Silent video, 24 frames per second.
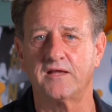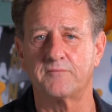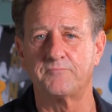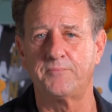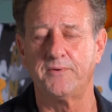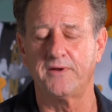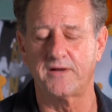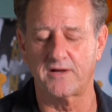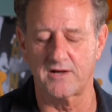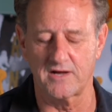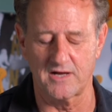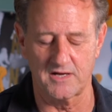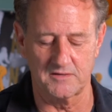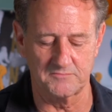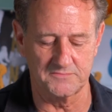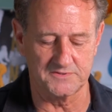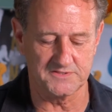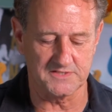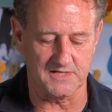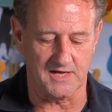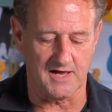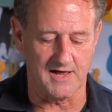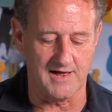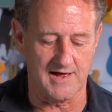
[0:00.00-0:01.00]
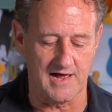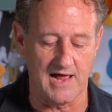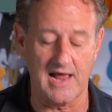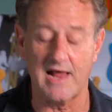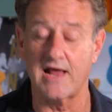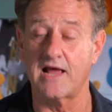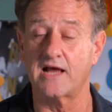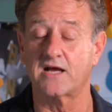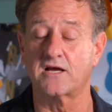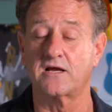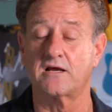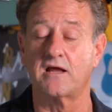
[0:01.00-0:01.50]
becomes high
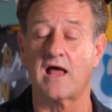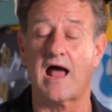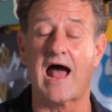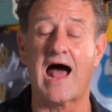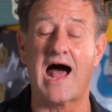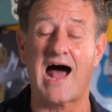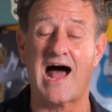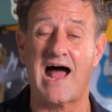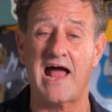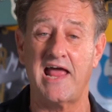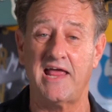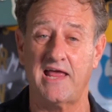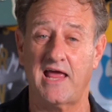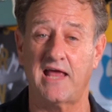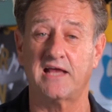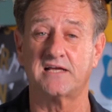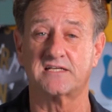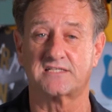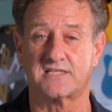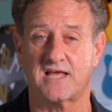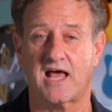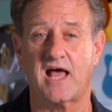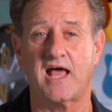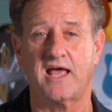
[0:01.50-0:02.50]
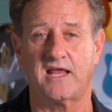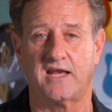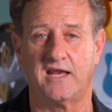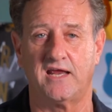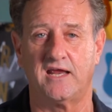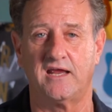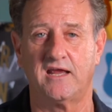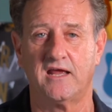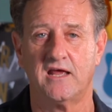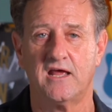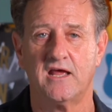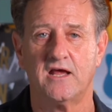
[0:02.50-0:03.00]
anxiety